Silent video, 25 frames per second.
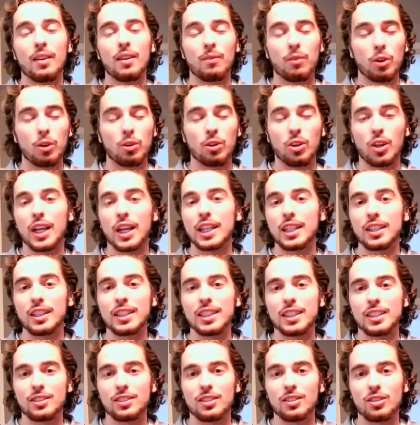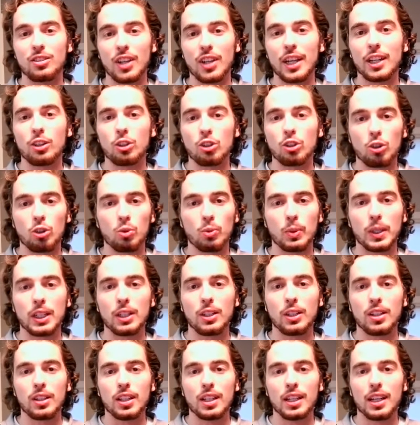for likely his entire
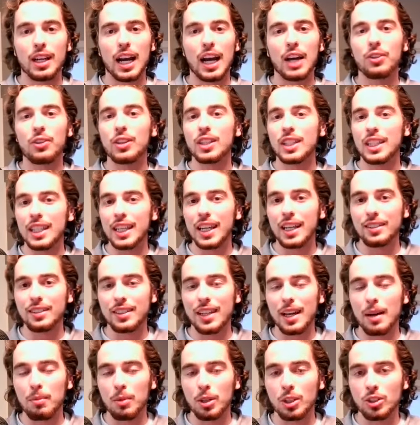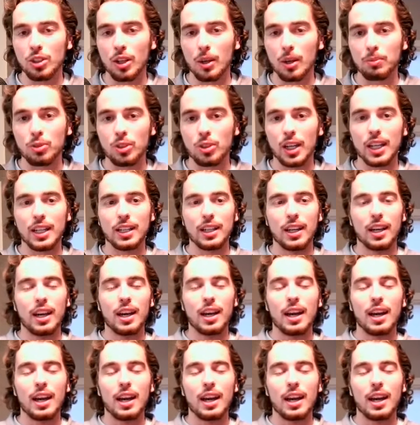career. I think he has that much upside.